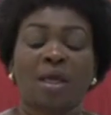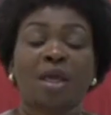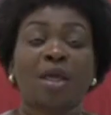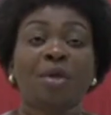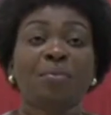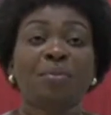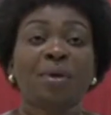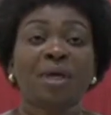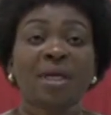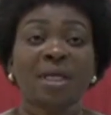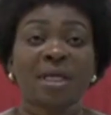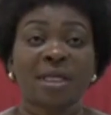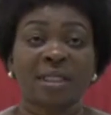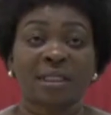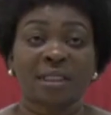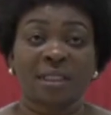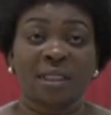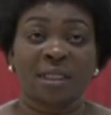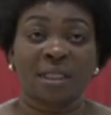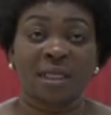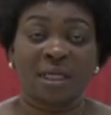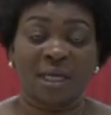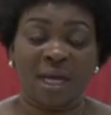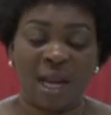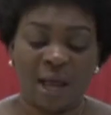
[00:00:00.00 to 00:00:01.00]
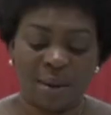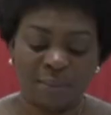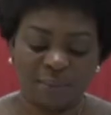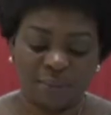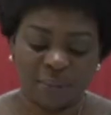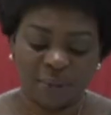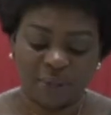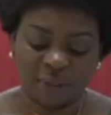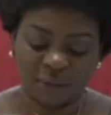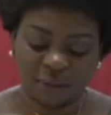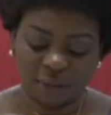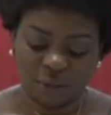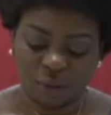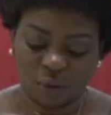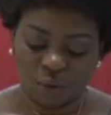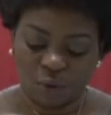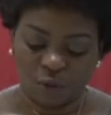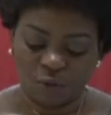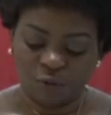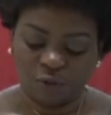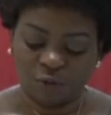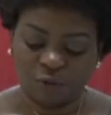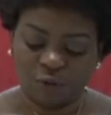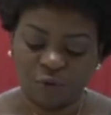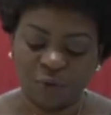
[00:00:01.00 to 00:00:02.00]
Immediately, the numbers
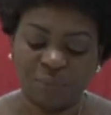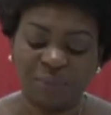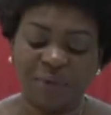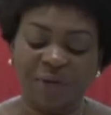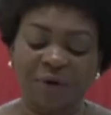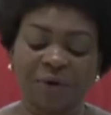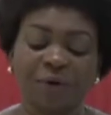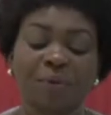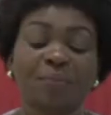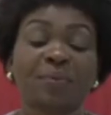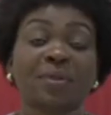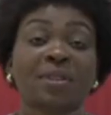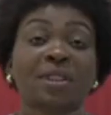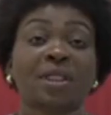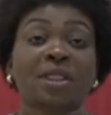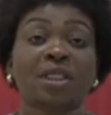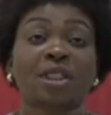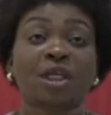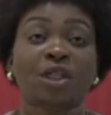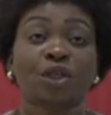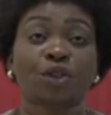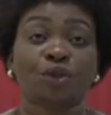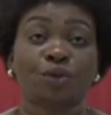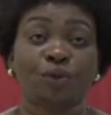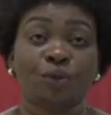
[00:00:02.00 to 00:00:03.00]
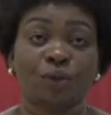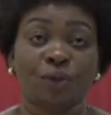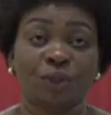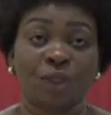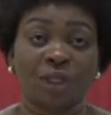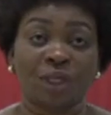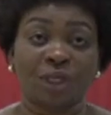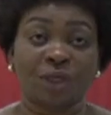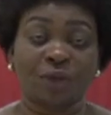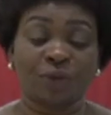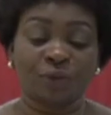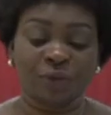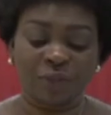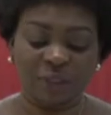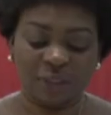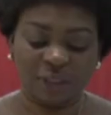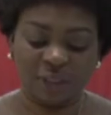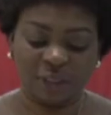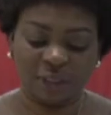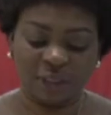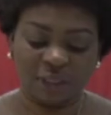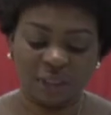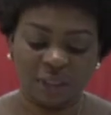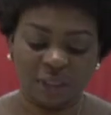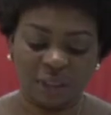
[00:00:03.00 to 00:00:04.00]
of women representation
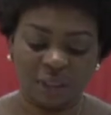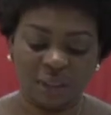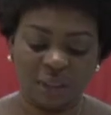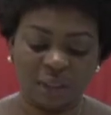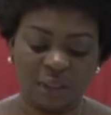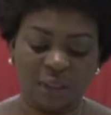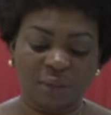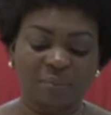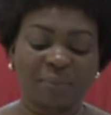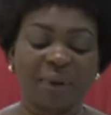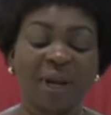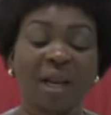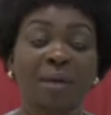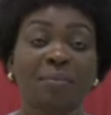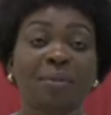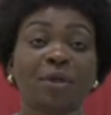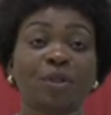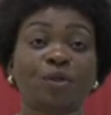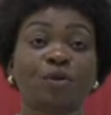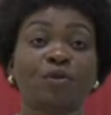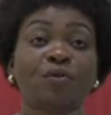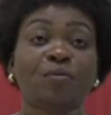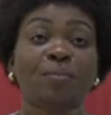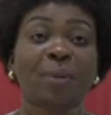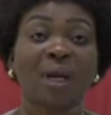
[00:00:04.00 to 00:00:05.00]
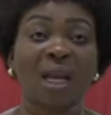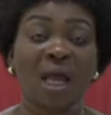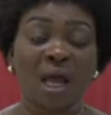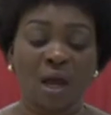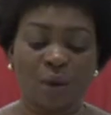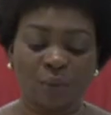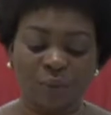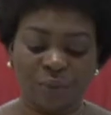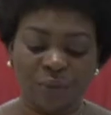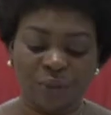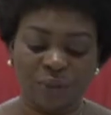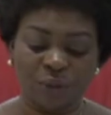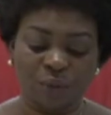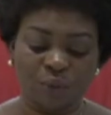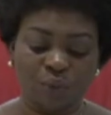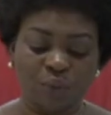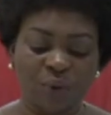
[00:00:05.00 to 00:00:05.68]
increased in the Parliament of Malawi.